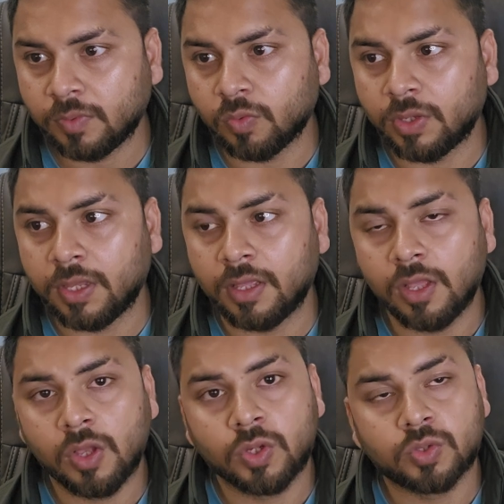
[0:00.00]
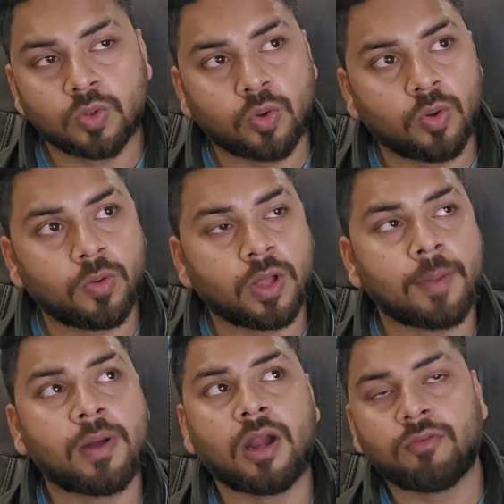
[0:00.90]
Okay, so
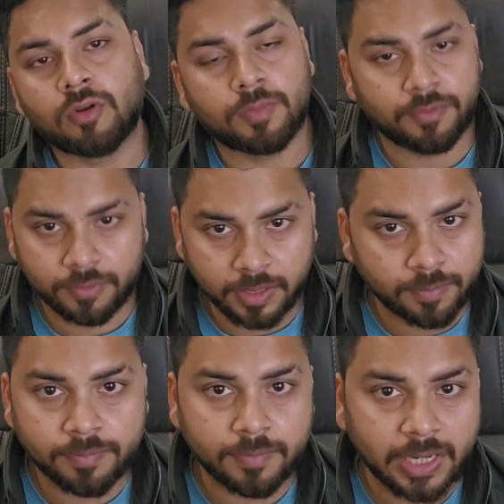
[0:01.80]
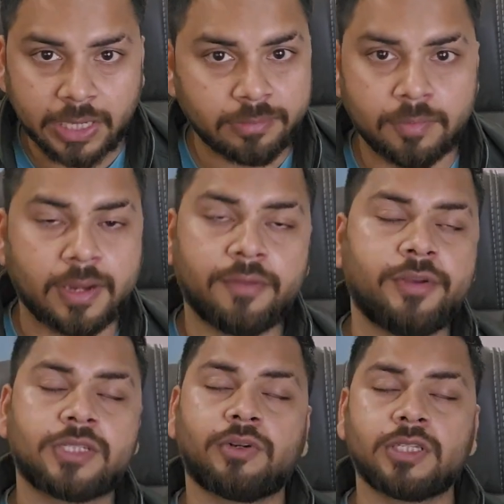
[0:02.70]
apart from every multiple
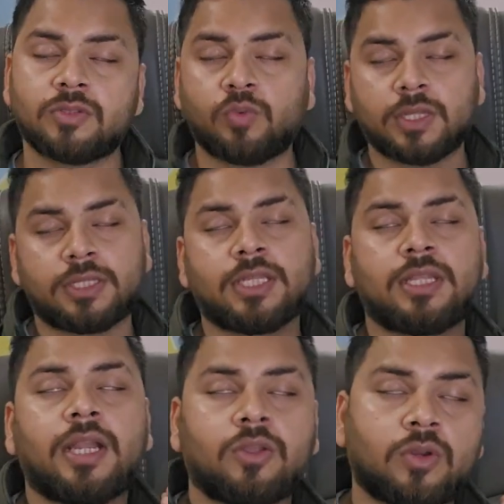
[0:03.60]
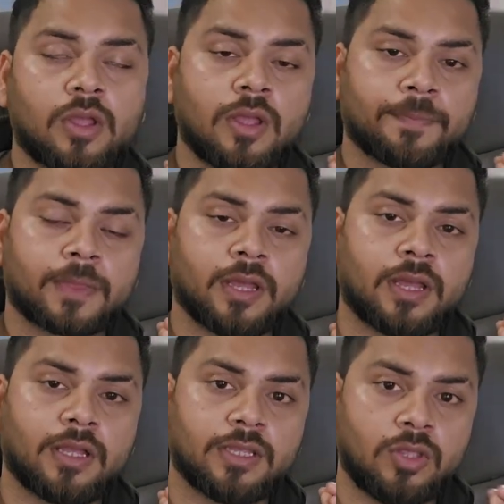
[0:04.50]
benefits, what is the one thing that
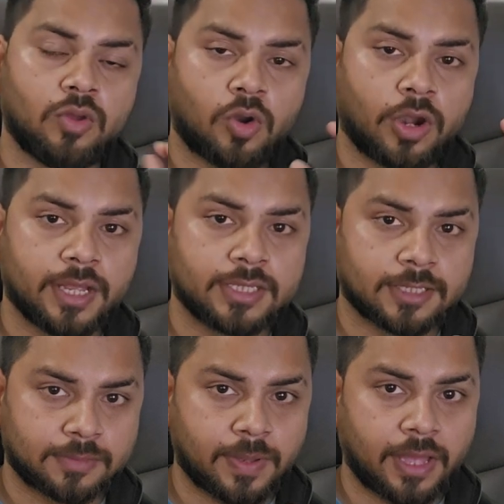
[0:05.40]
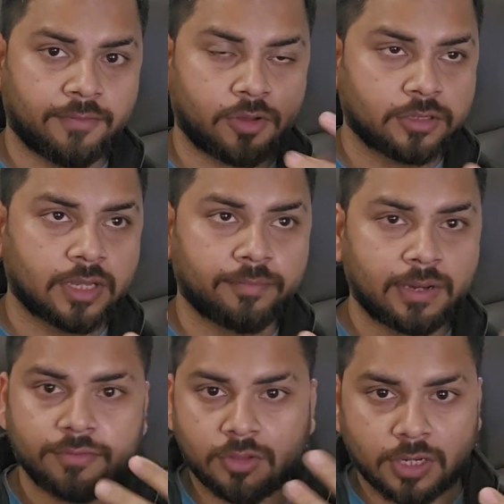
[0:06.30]
your audience aspire? For
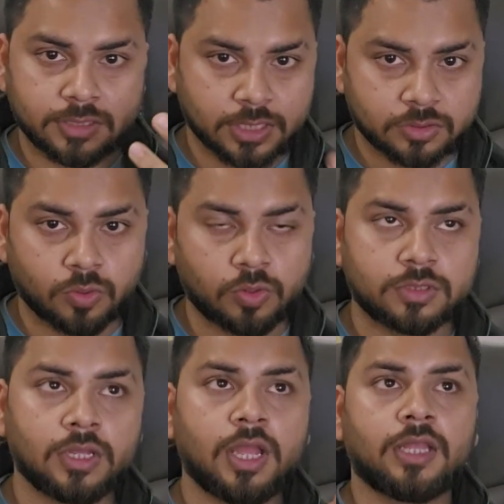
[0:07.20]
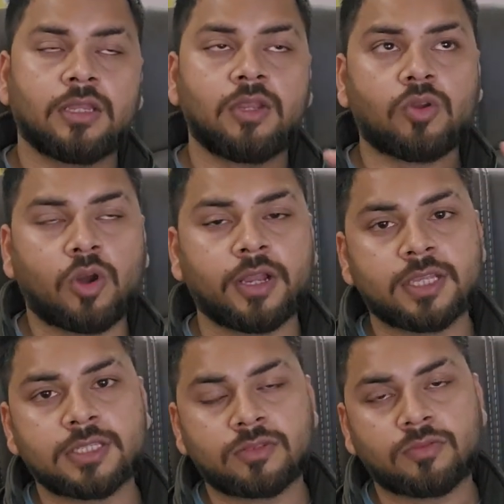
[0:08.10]
example, if you're a chess course, then your
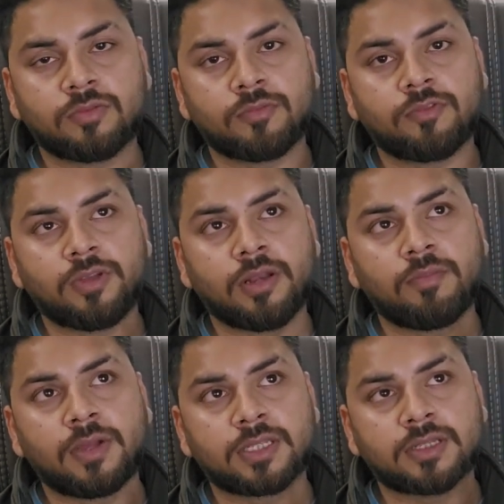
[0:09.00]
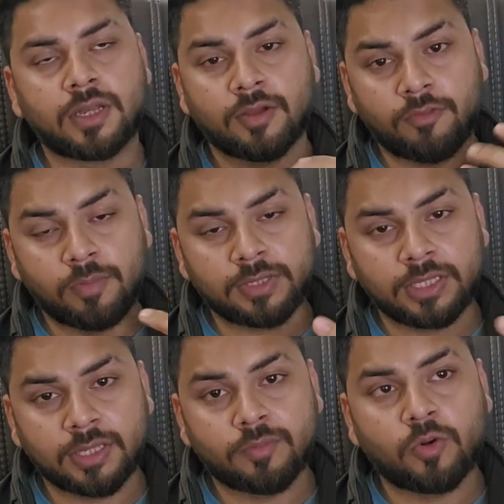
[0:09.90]
audience will be
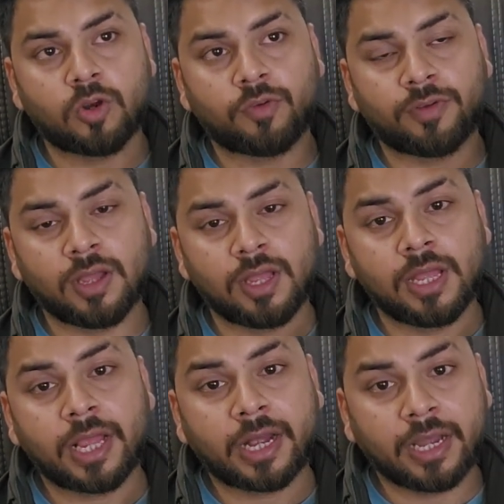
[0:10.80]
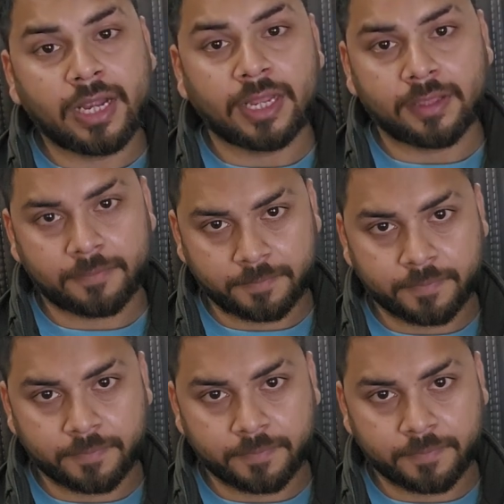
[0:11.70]
thinking more of a rating,